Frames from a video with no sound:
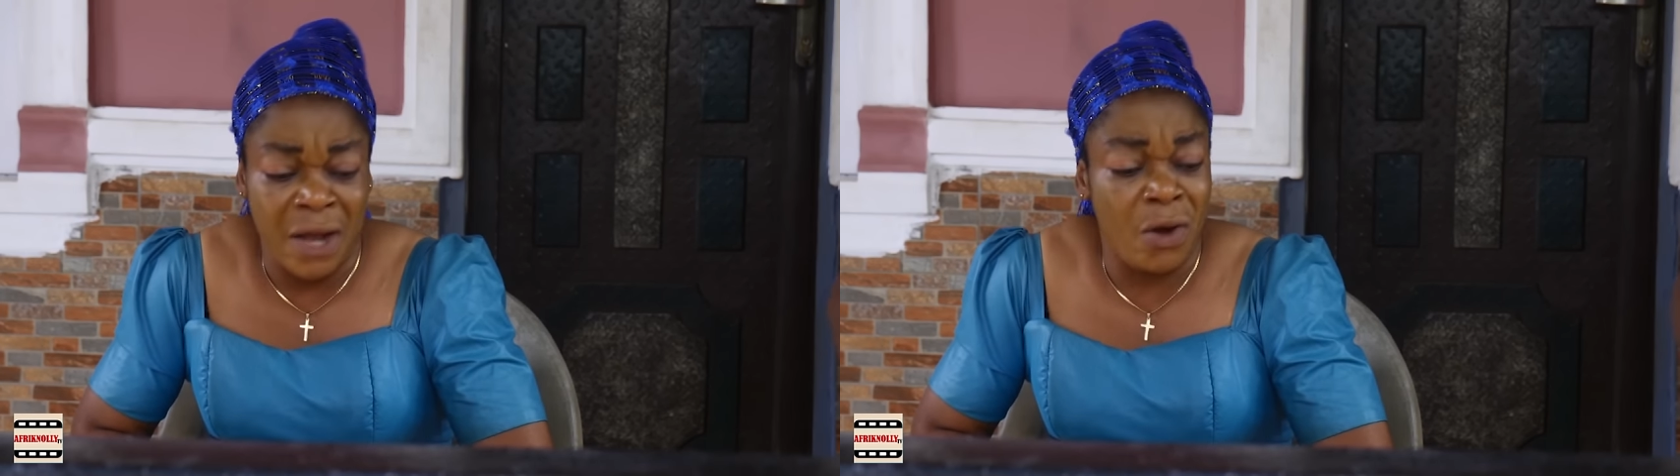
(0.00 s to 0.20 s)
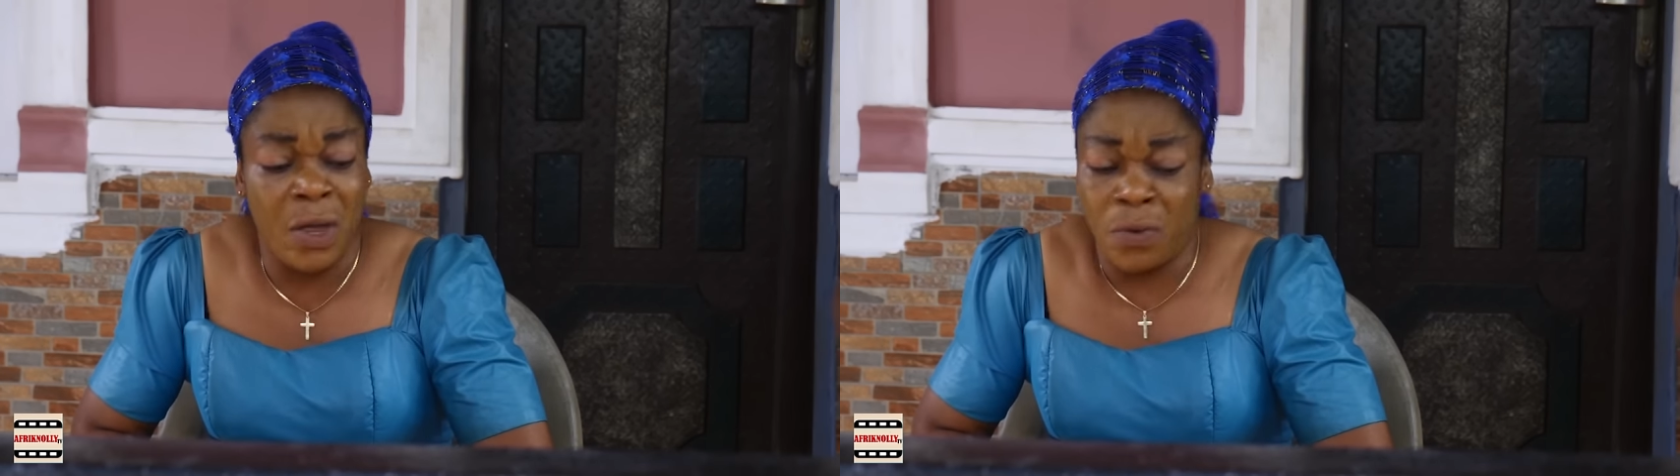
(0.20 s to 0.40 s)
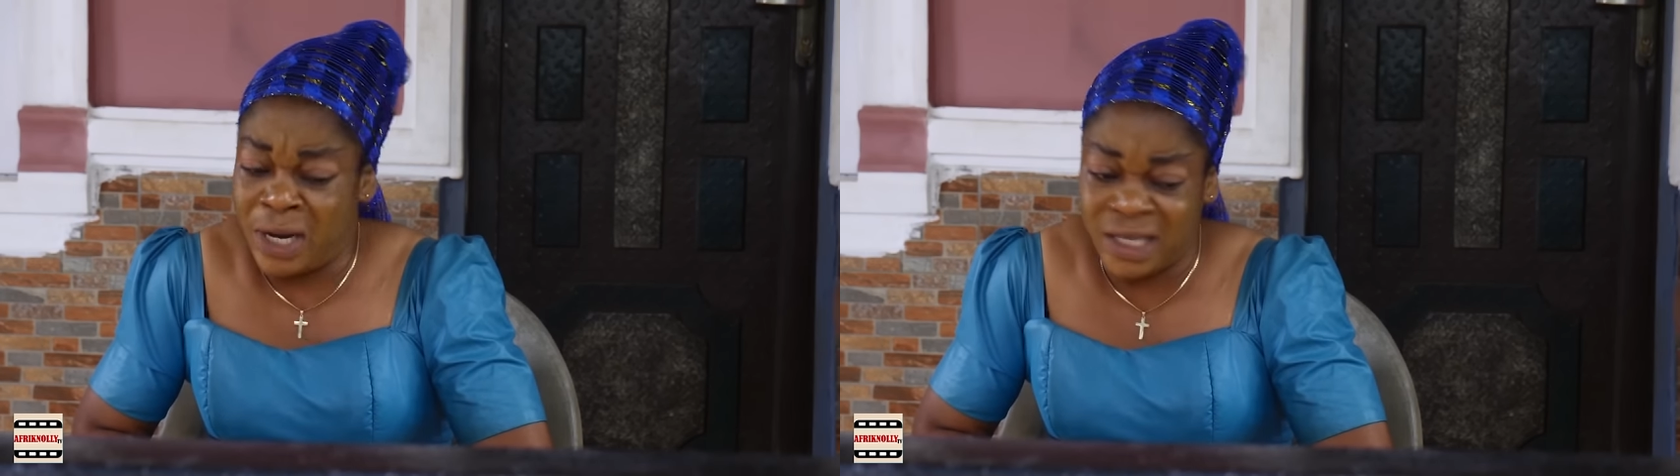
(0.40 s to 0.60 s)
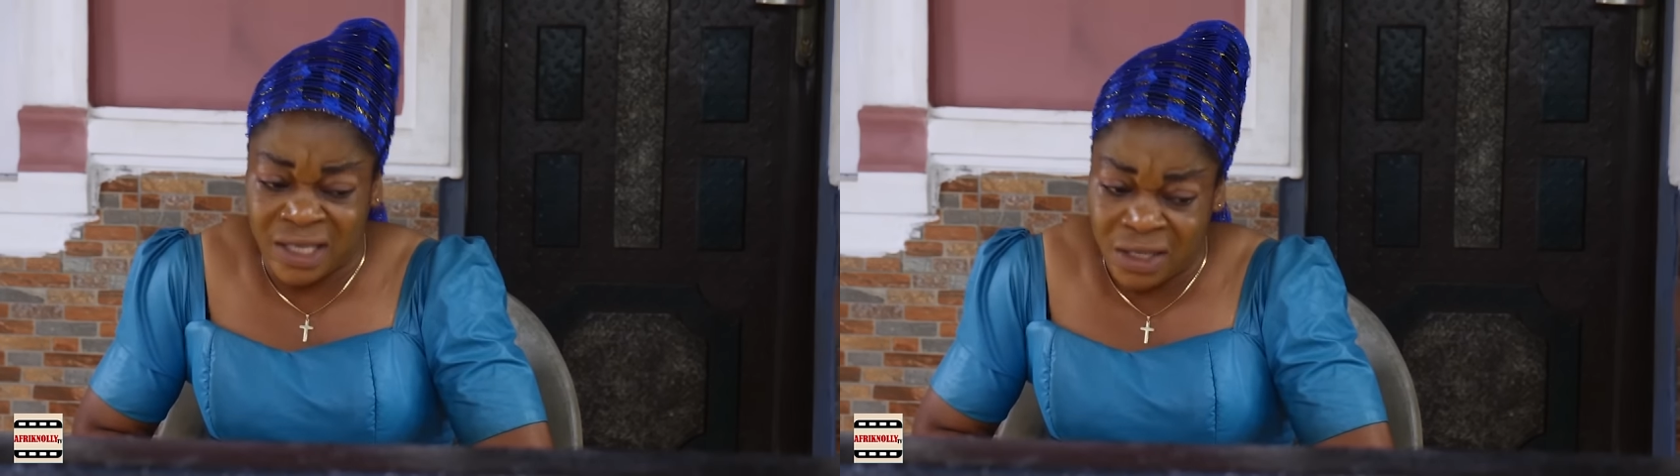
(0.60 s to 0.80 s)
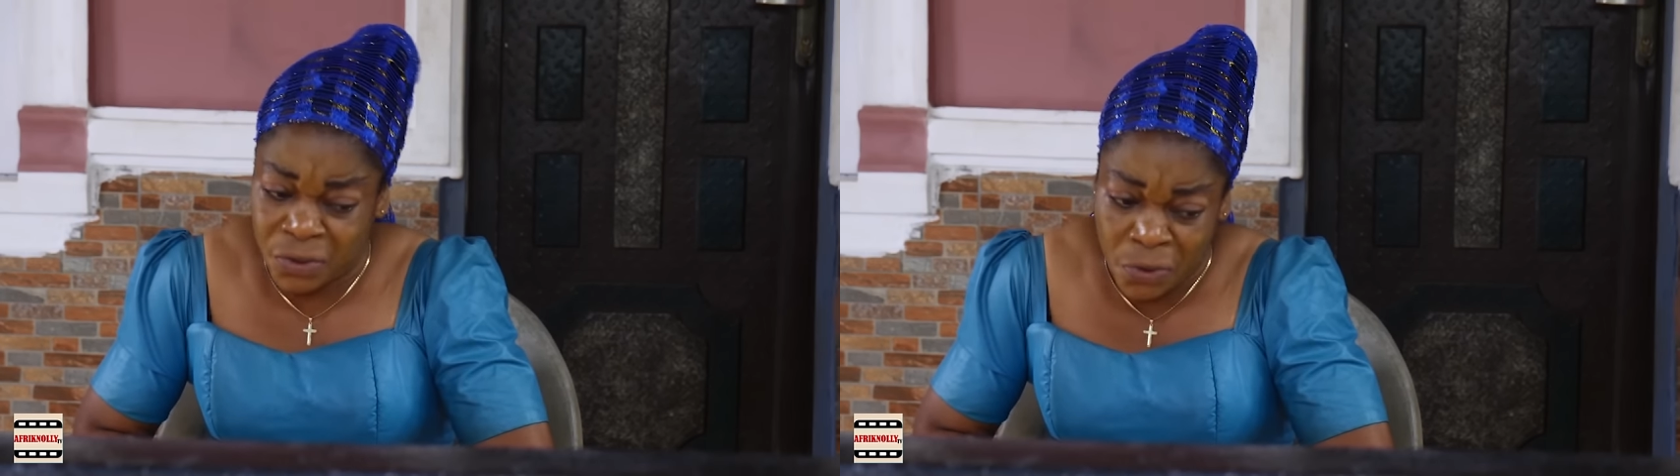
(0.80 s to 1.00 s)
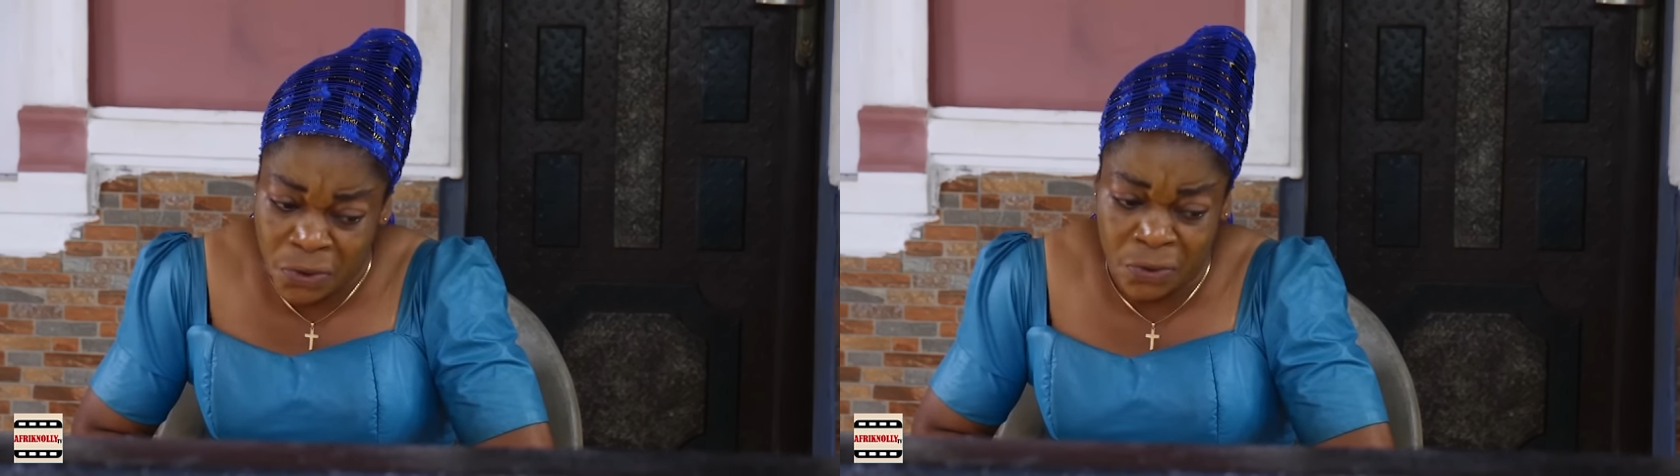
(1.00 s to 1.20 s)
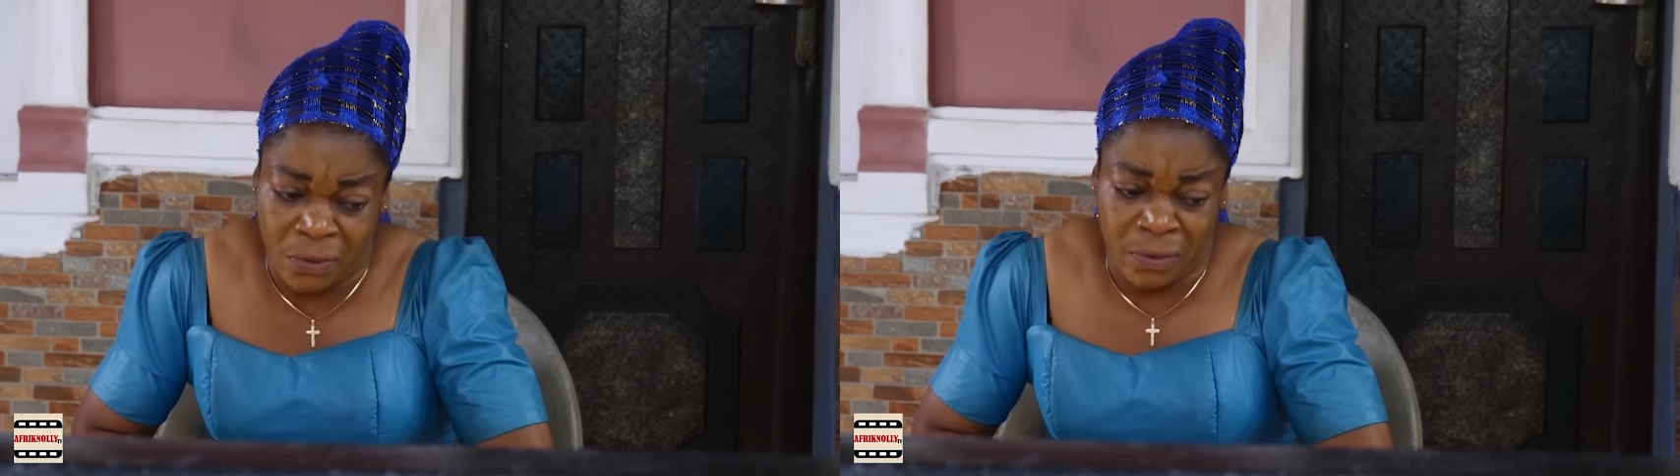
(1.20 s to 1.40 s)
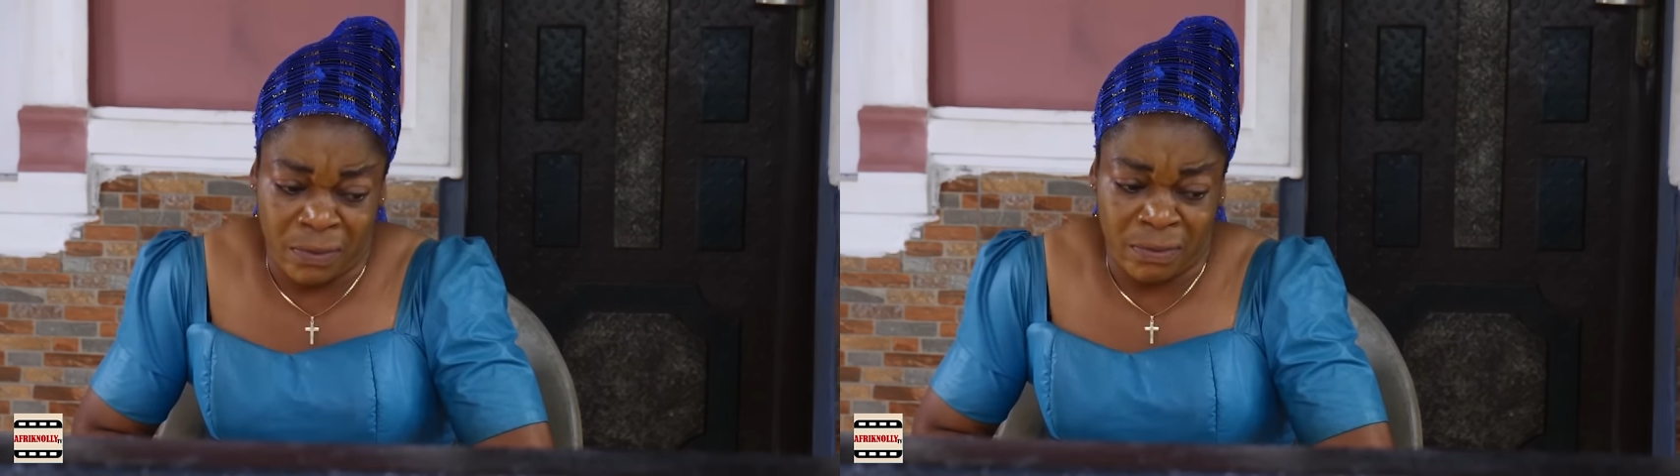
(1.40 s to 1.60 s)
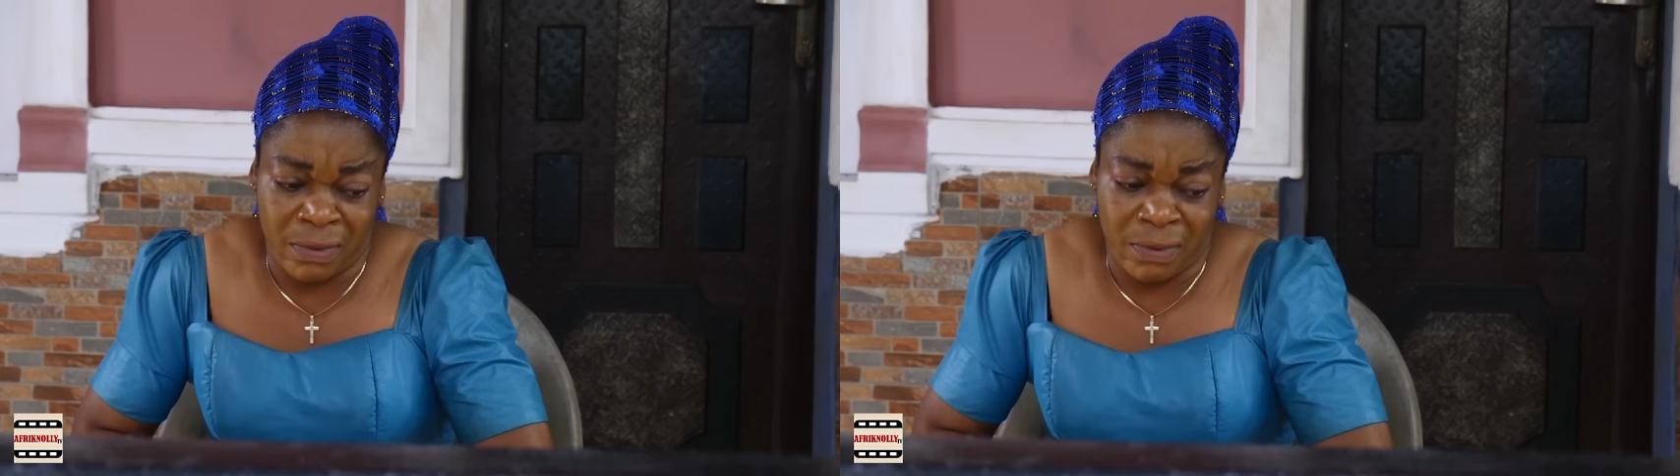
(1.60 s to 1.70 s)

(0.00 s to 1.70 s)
I know he will listen to you